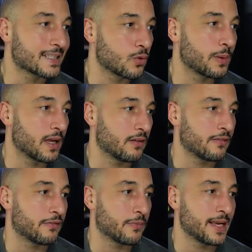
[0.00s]
bit of
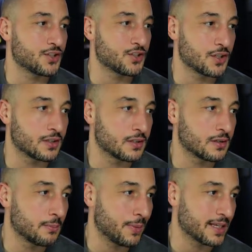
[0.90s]
information
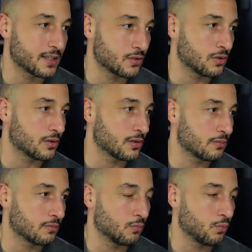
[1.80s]
based
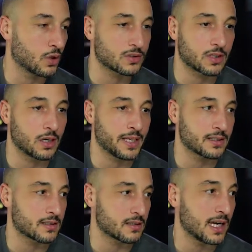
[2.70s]
on what's going to be
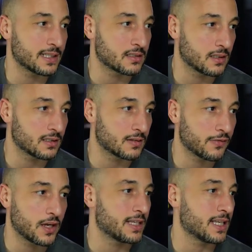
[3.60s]
inside. So there's a
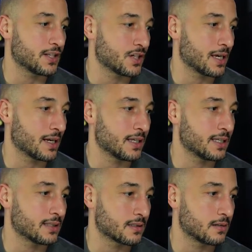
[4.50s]
30-day
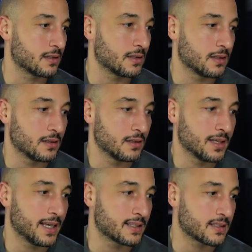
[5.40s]
checklist. Here's their